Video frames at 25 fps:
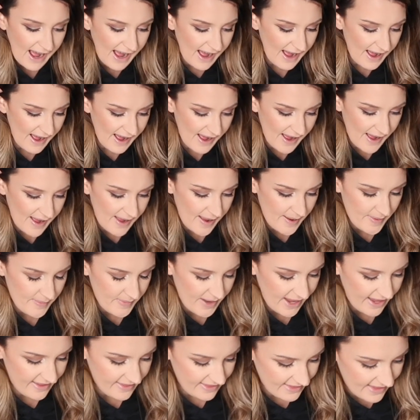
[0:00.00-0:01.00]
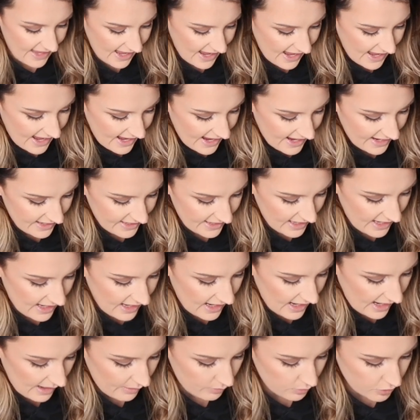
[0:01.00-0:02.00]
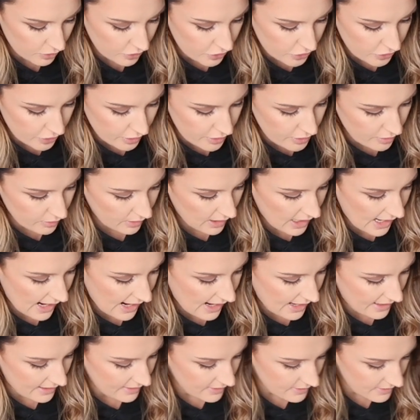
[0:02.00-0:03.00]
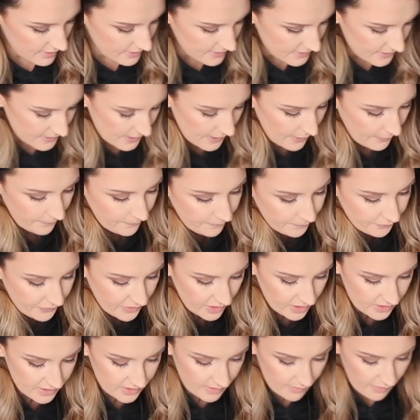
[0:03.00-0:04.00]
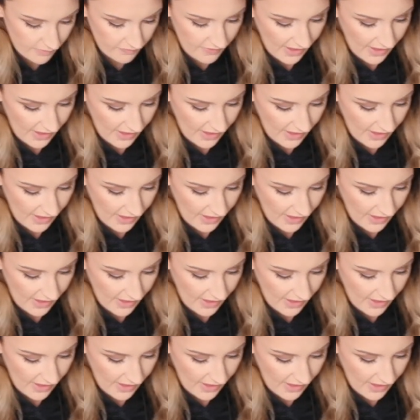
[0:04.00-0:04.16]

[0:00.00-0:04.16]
And then I will show you guys some